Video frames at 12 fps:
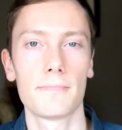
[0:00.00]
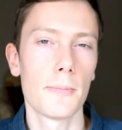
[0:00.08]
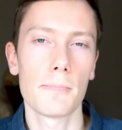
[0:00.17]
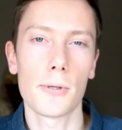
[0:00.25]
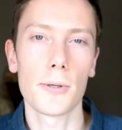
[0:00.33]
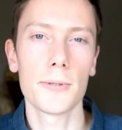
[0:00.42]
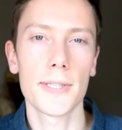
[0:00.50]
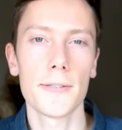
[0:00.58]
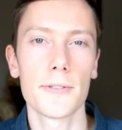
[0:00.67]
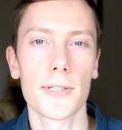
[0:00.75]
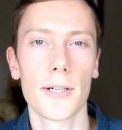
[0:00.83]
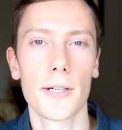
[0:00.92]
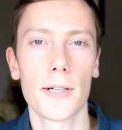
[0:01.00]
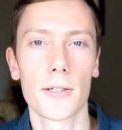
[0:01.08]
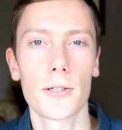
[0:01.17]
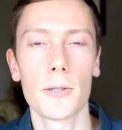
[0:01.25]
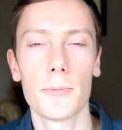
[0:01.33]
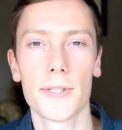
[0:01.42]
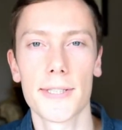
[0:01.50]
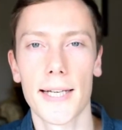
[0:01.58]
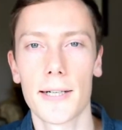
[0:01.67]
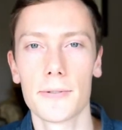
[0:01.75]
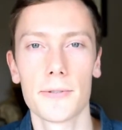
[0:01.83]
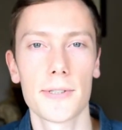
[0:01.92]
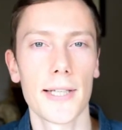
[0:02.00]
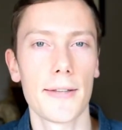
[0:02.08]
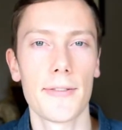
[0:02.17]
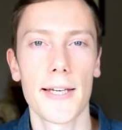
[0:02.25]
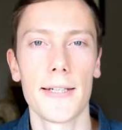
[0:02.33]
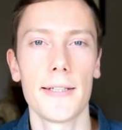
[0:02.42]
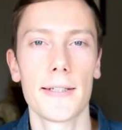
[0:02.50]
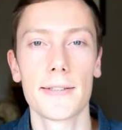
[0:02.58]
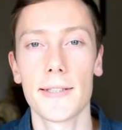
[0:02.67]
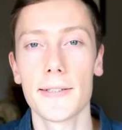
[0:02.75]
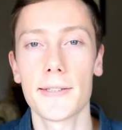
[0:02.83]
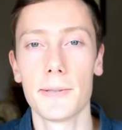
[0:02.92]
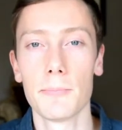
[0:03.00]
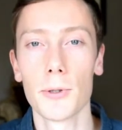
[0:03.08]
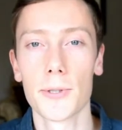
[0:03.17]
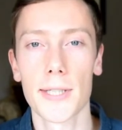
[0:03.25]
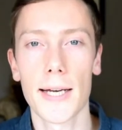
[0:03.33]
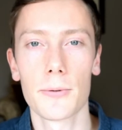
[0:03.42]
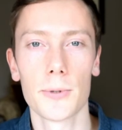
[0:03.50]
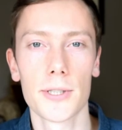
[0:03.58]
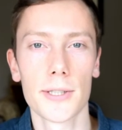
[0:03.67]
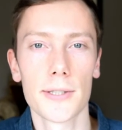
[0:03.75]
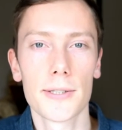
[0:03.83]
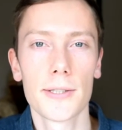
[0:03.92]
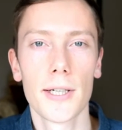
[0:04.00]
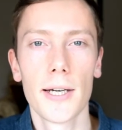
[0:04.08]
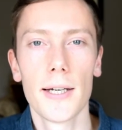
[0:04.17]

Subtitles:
Plosives are common sounds and they exist in most languages,